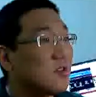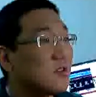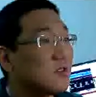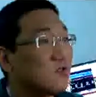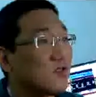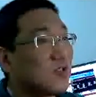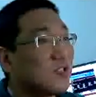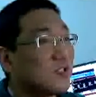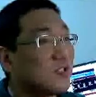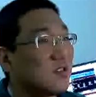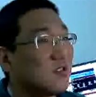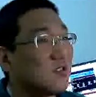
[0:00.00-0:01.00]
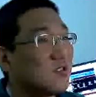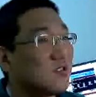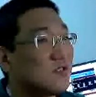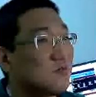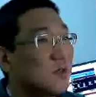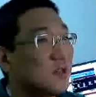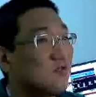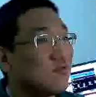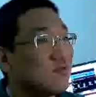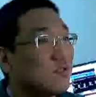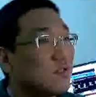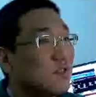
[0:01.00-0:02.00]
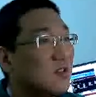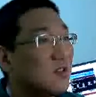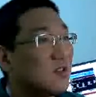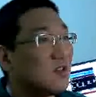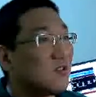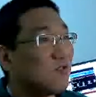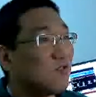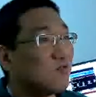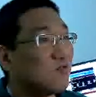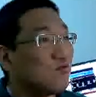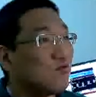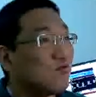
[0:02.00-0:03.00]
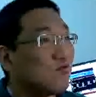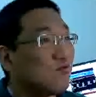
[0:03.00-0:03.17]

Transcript: So you can see all those menus. Go to